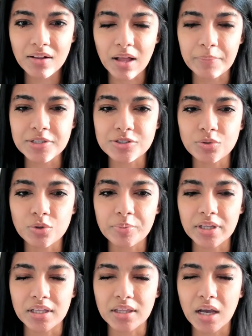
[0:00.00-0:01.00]
I'm not sure, but
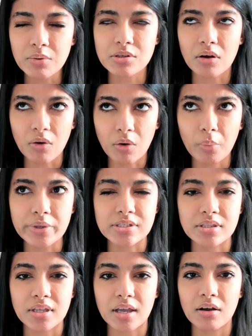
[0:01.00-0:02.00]
like that was always a
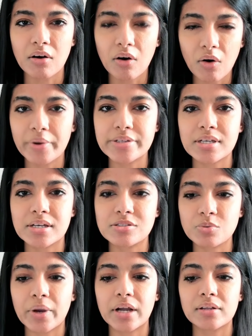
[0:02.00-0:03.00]
thing. Always, I
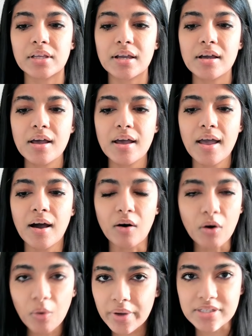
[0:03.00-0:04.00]
swear, like
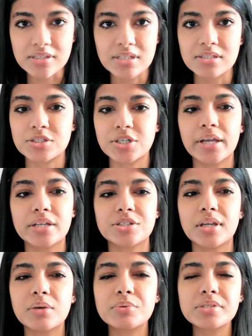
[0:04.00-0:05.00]
always need to change.
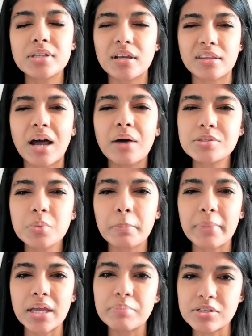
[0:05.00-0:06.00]
And it was like, that was what
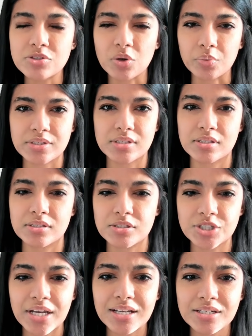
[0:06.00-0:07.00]
made me so resistant to
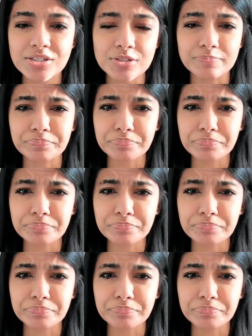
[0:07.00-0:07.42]
change.